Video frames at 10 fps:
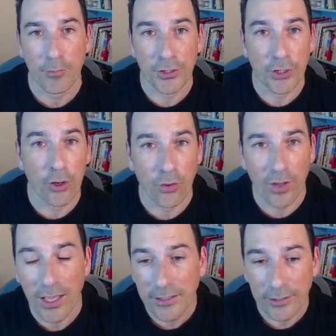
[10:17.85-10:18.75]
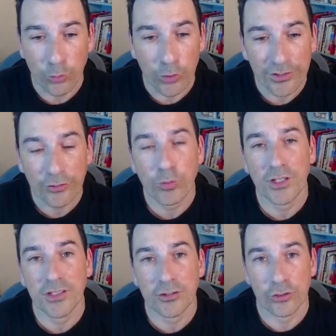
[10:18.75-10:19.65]
but no, it was
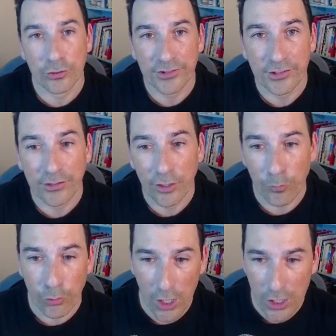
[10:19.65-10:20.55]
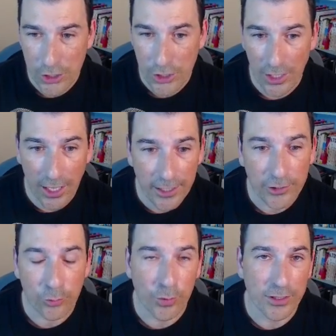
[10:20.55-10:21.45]
created using a brush I
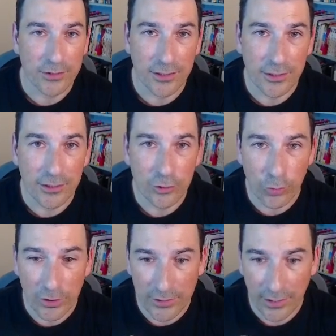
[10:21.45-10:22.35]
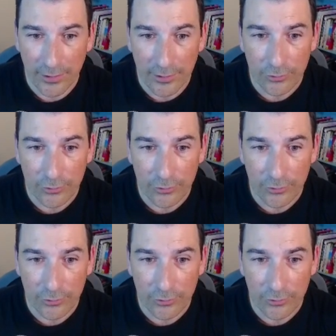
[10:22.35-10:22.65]
create in Krita